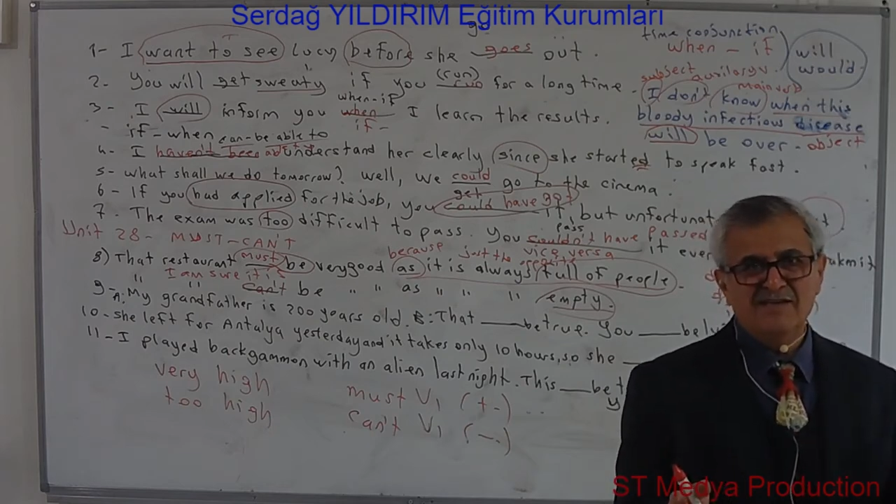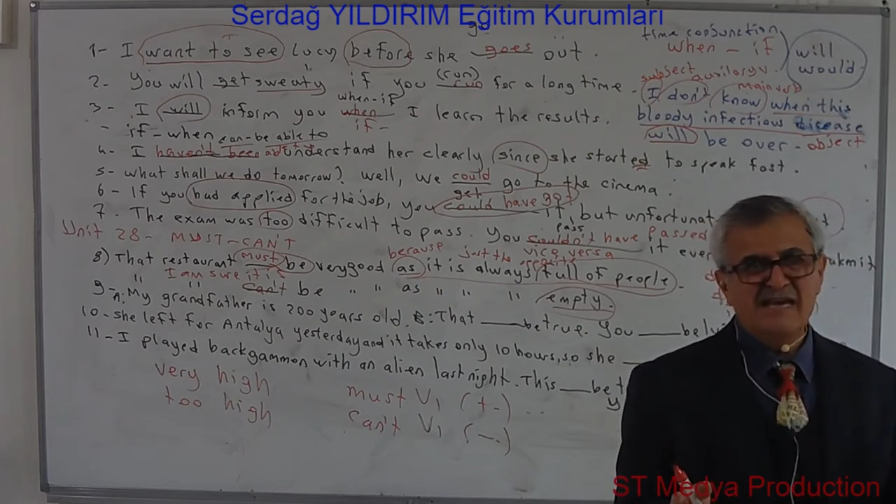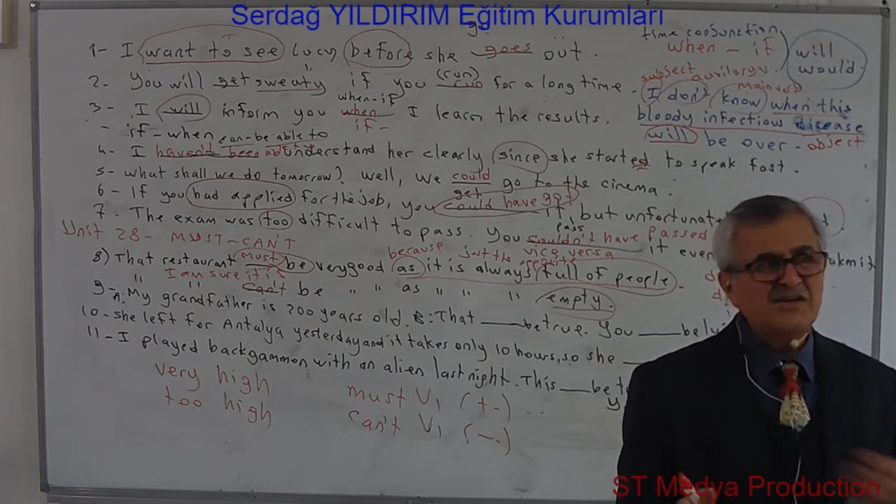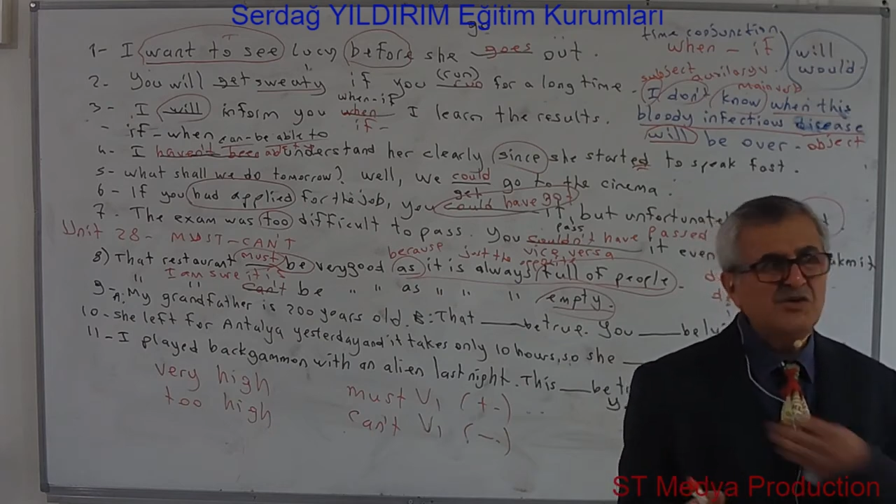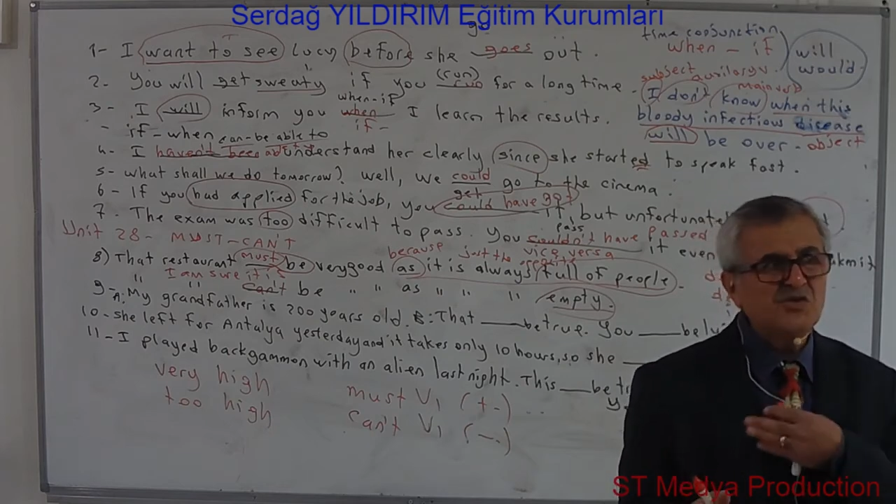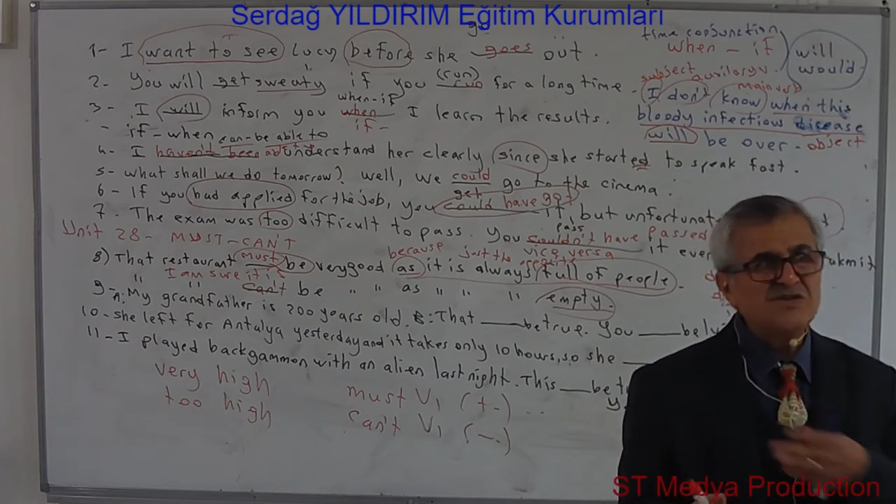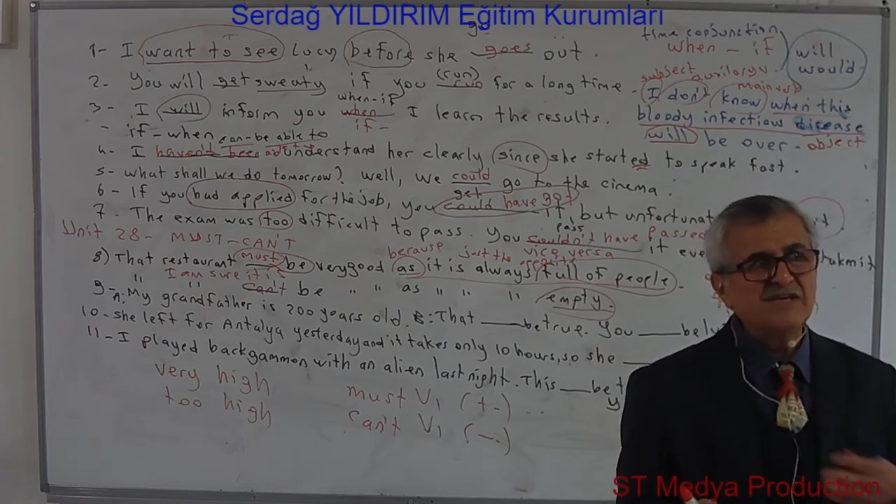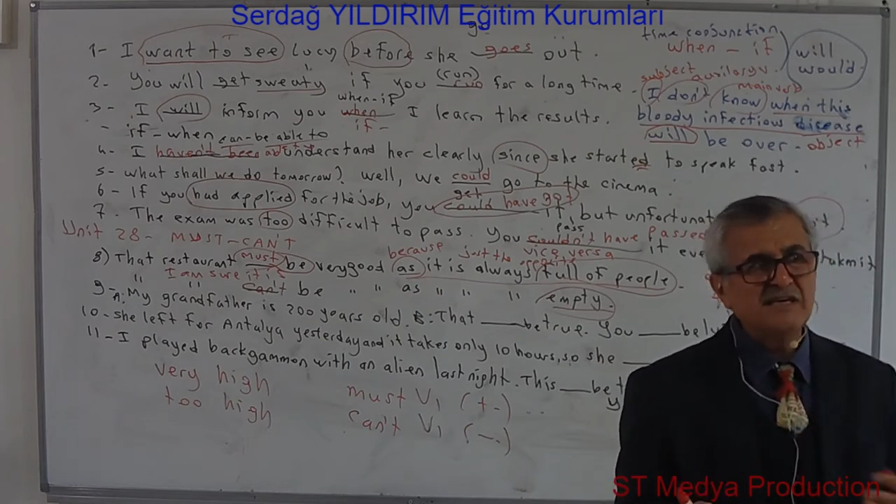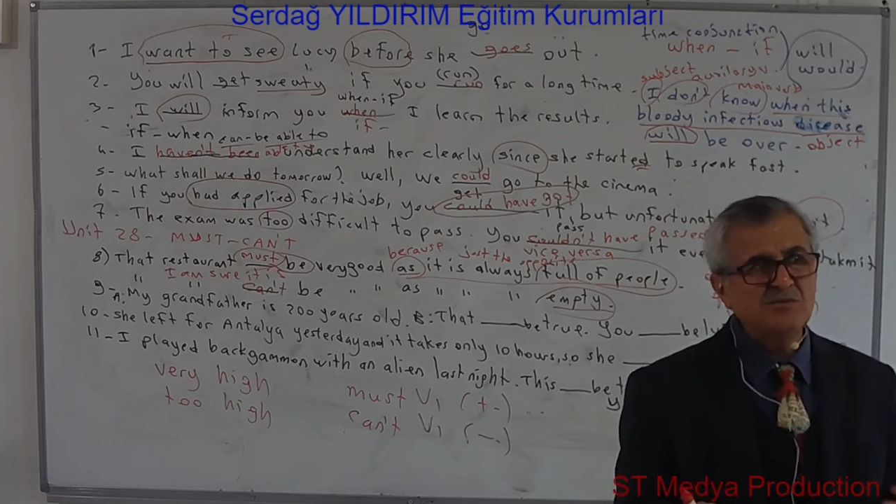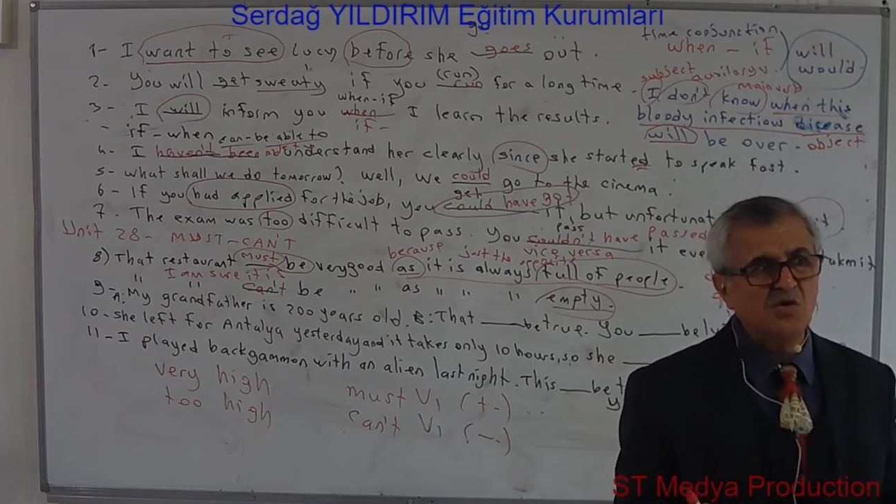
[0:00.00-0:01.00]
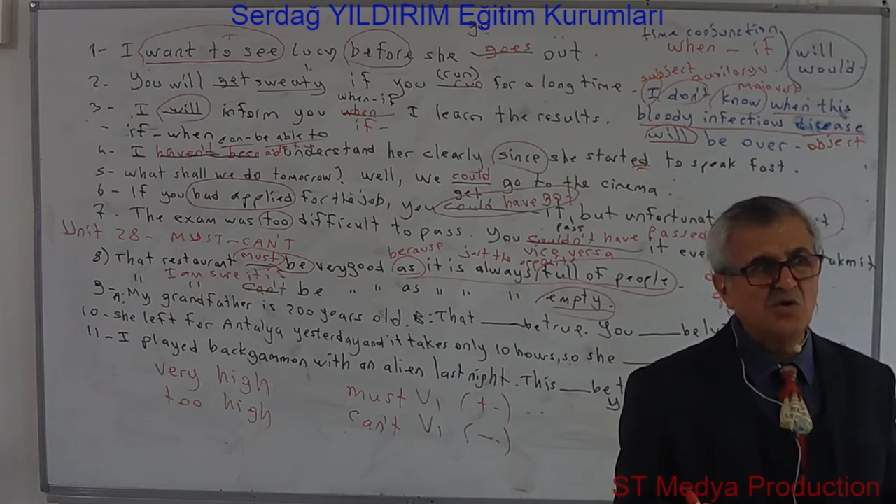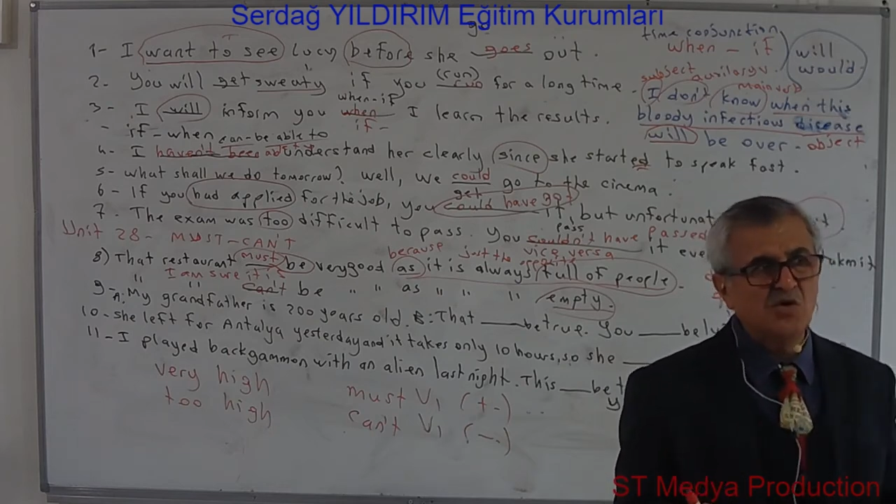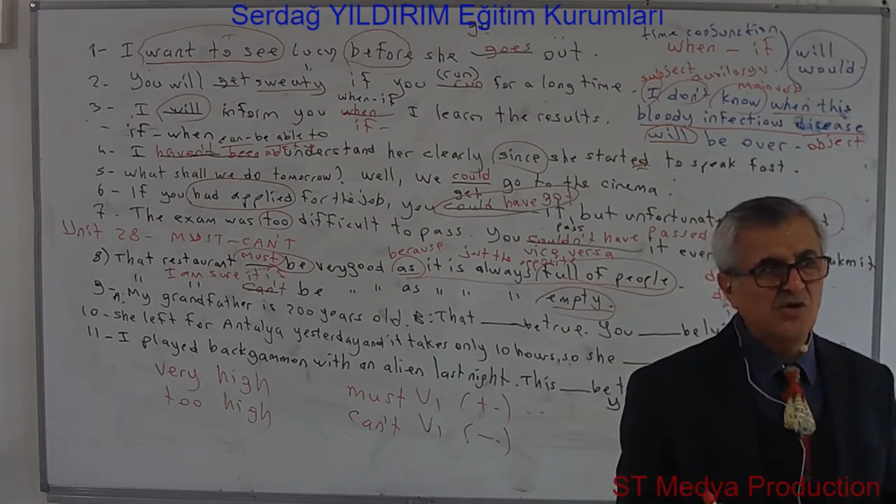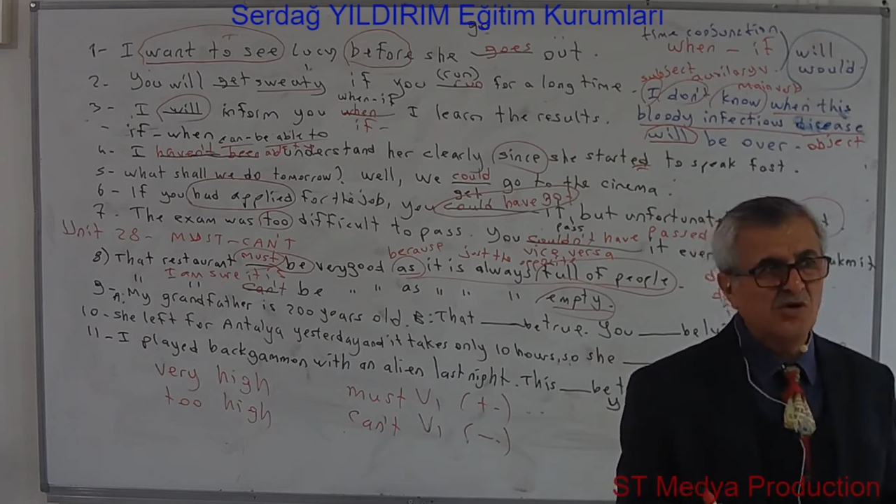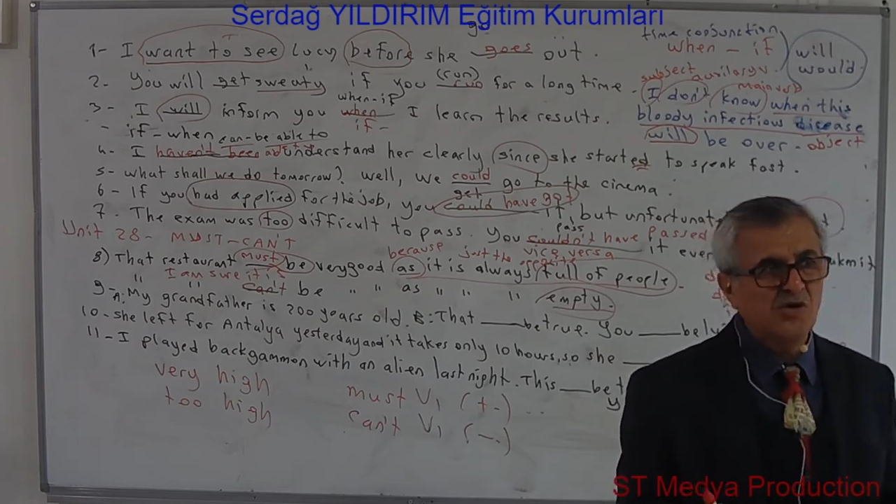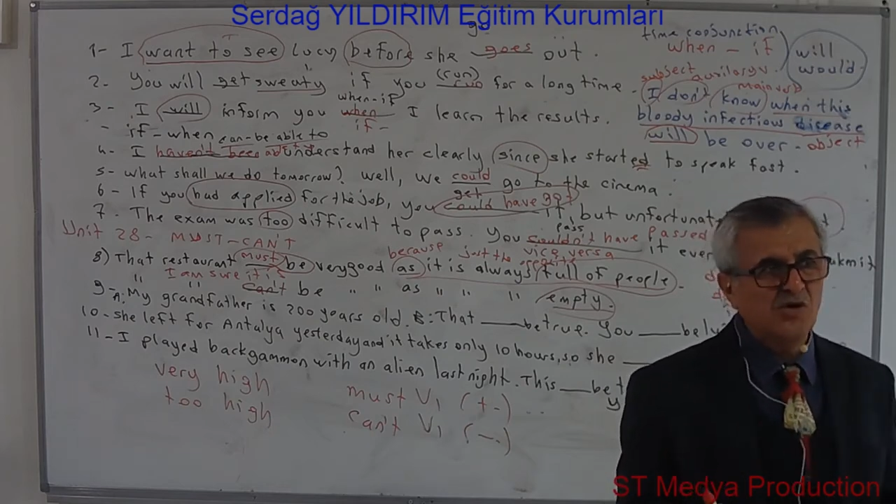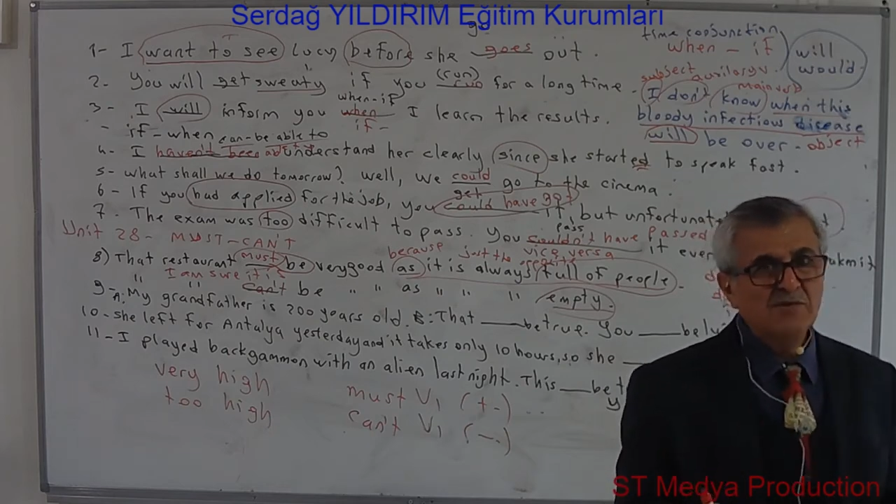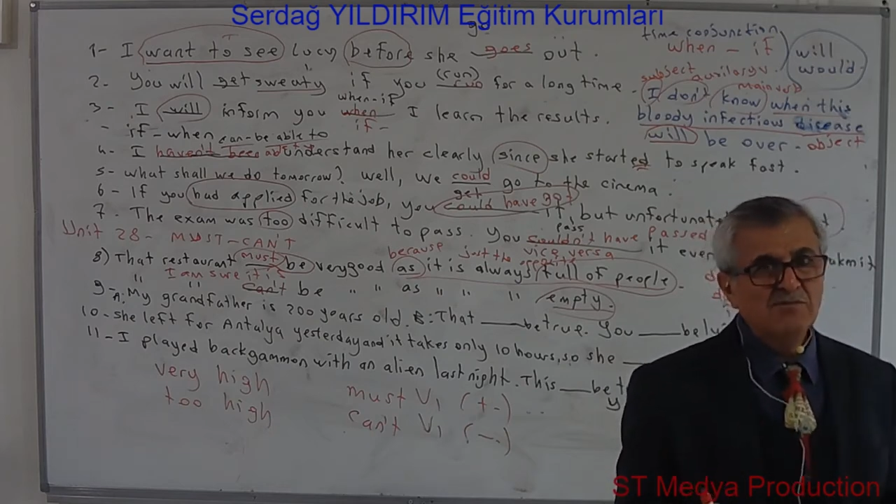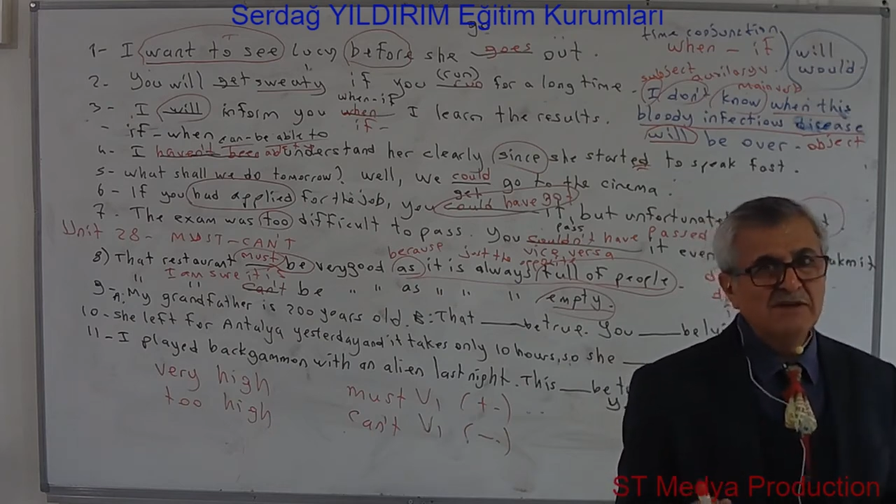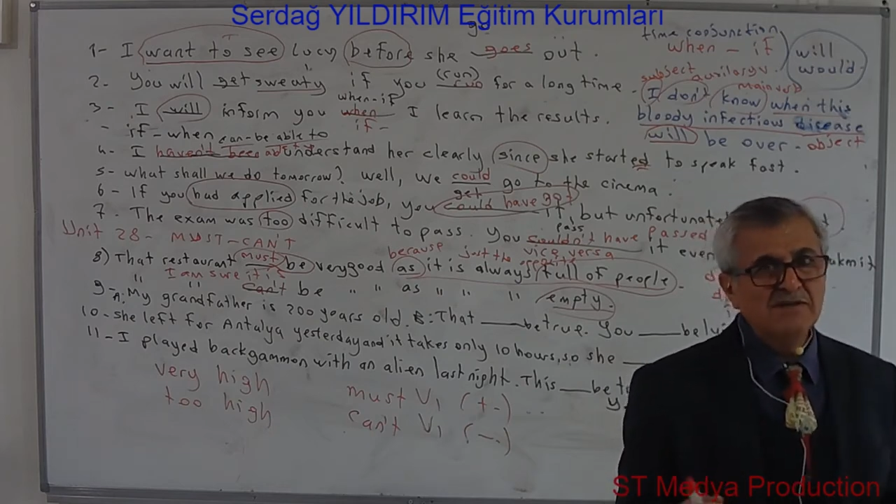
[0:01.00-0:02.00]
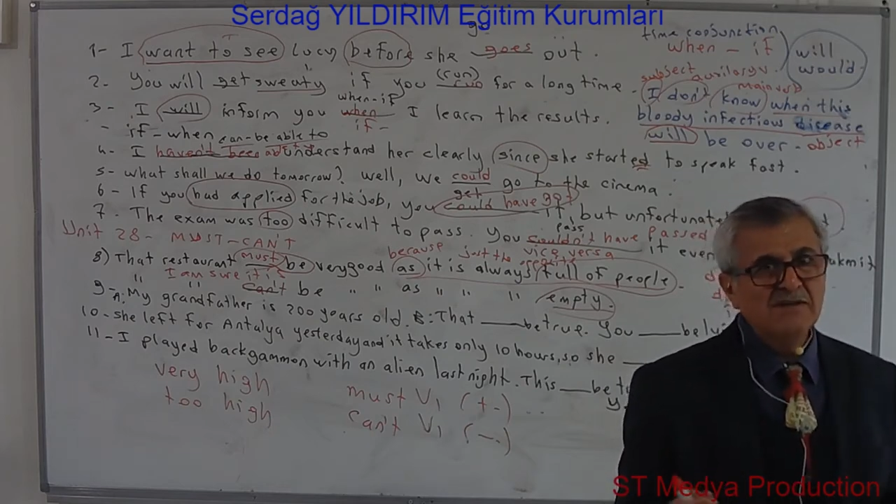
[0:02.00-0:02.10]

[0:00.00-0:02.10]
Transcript: accusing him or her. But